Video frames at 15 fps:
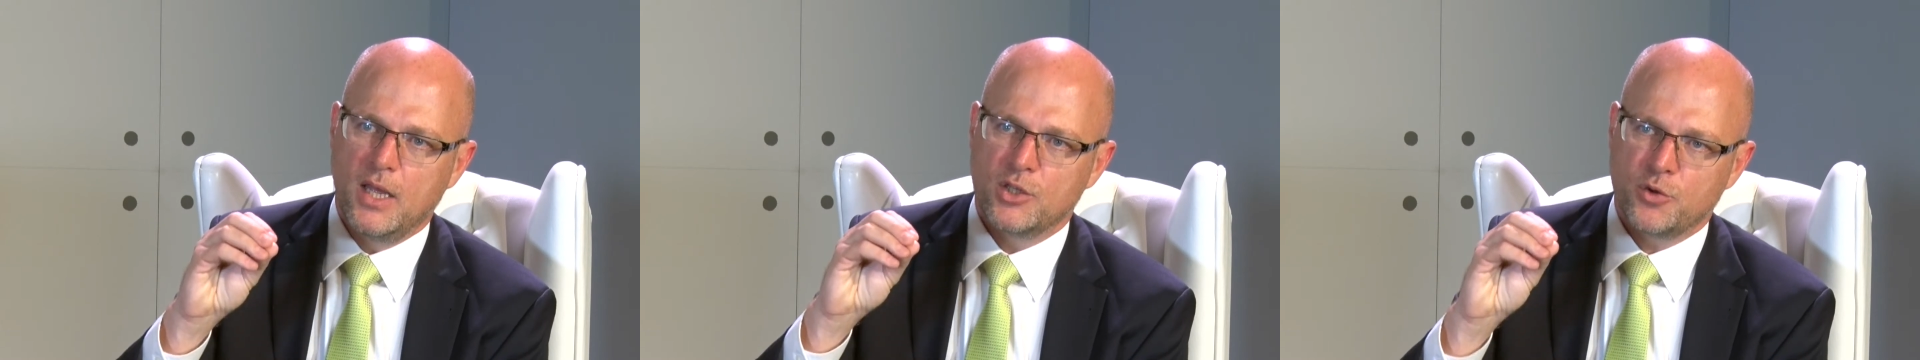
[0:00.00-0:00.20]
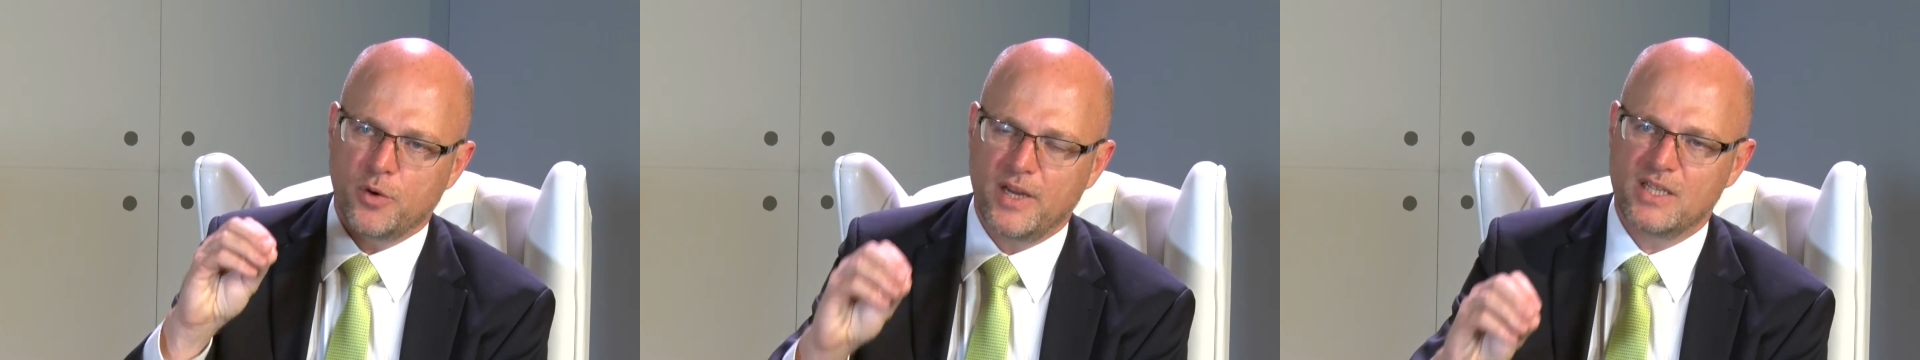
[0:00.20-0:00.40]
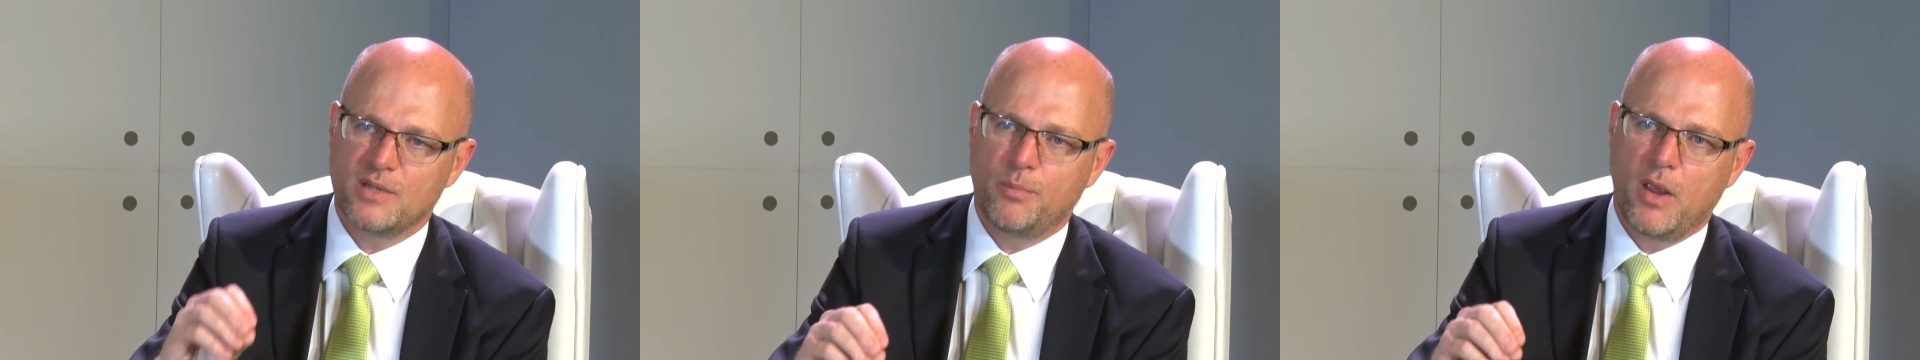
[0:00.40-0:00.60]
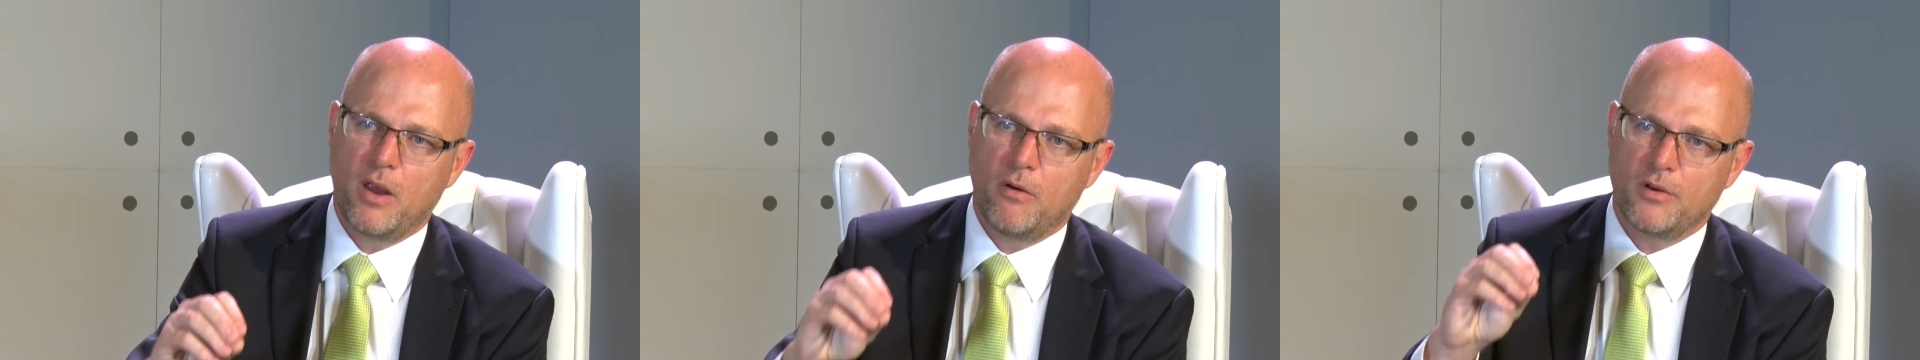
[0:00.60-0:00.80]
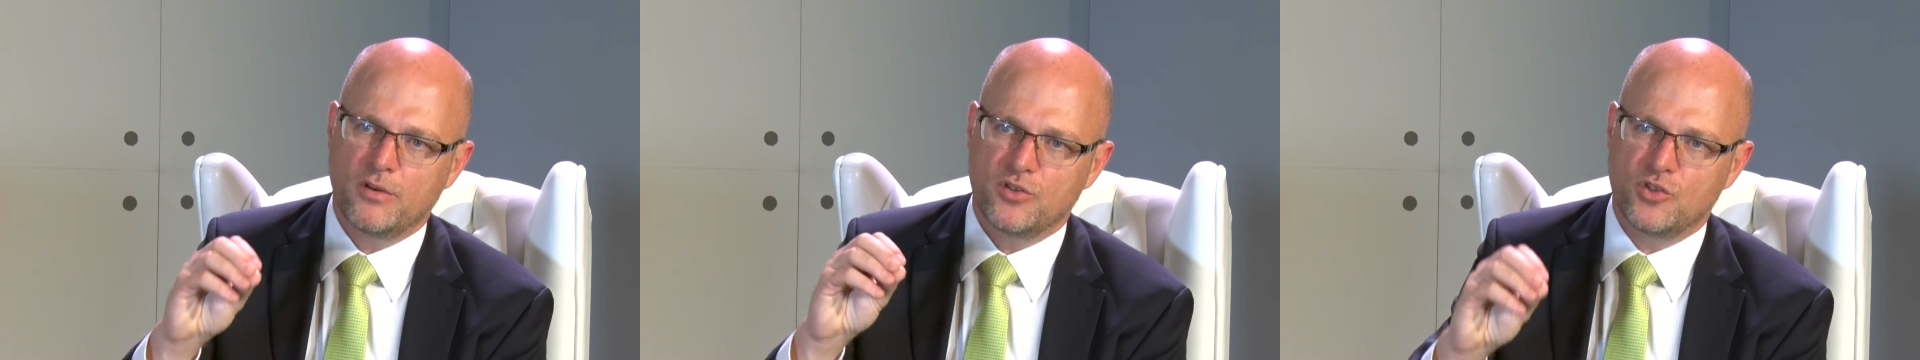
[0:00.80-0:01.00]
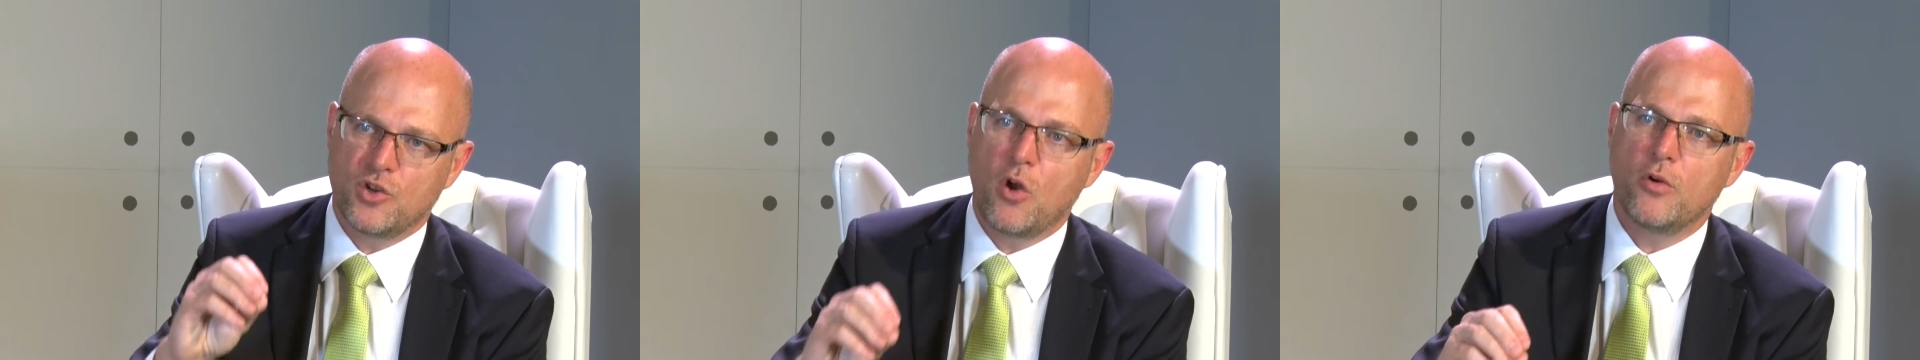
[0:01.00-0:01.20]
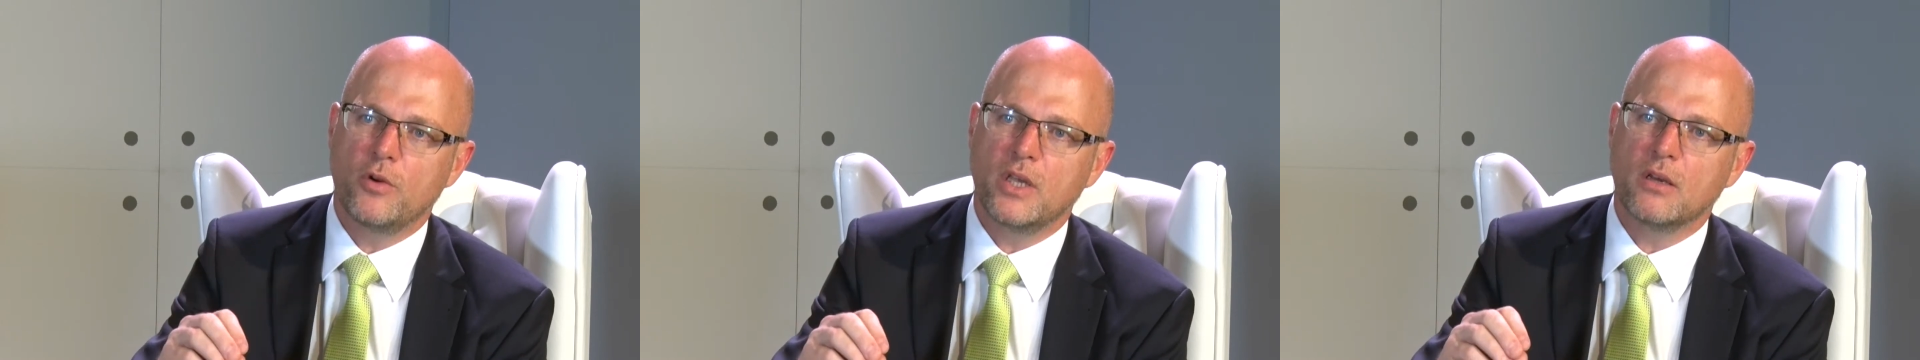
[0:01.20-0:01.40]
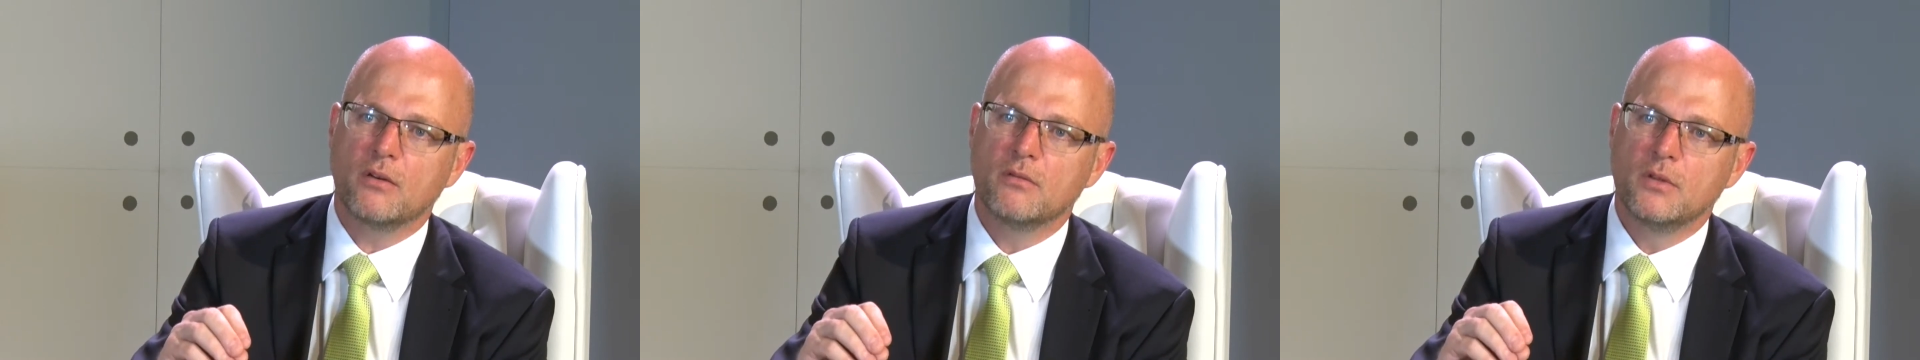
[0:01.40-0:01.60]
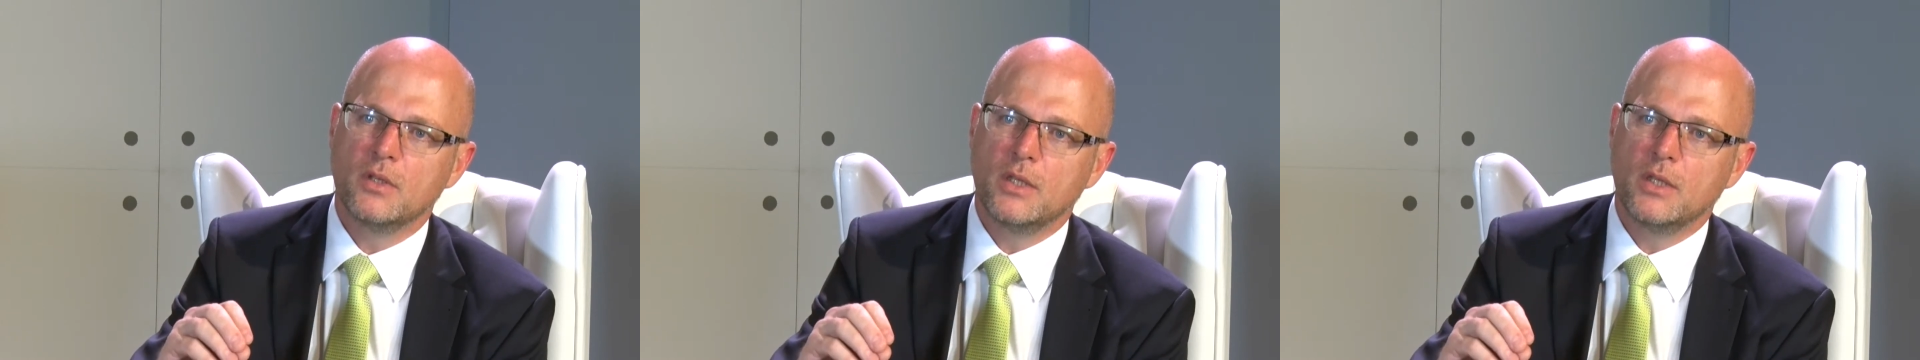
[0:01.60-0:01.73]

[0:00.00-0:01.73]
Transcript: transparent zoning,